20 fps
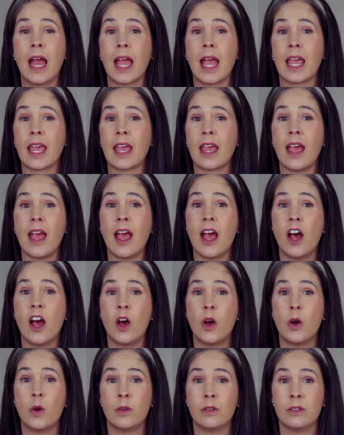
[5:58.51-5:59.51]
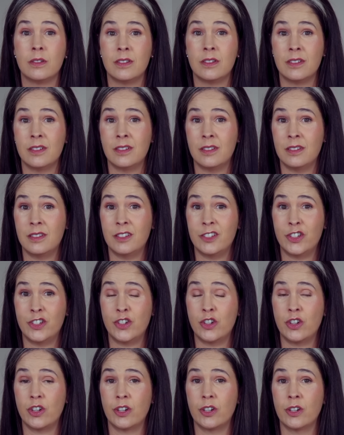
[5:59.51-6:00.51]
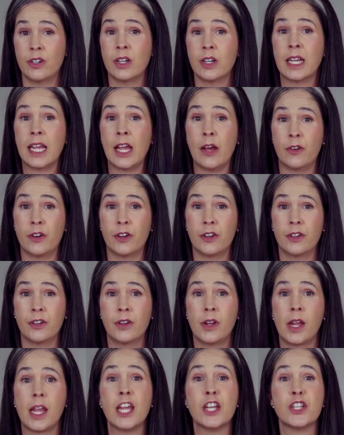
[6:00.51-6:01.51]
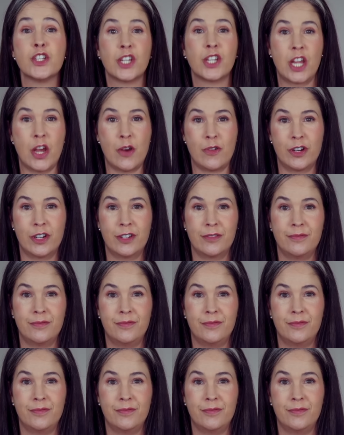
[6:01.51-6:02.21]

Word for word: Counter, counter, kitchen counter.